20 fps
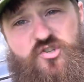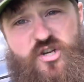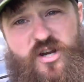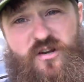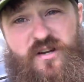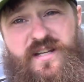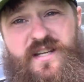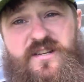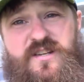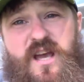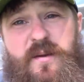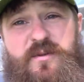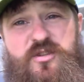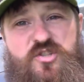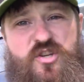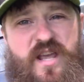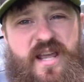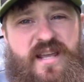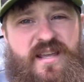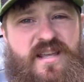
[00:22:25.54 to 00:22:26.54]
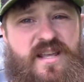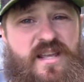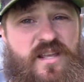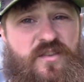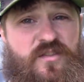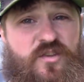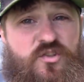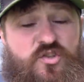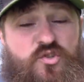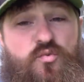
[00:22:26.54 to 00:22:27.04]
Cherokee WJ,
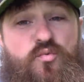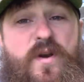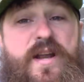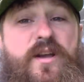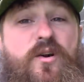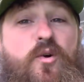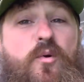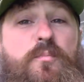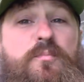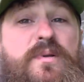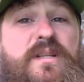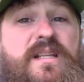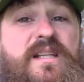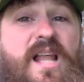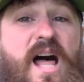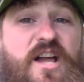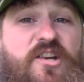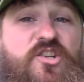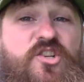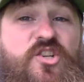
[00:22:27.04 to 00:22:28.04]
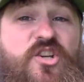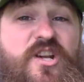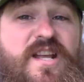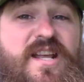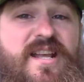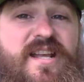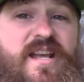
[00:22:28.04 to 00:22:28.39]
the Trail Plush.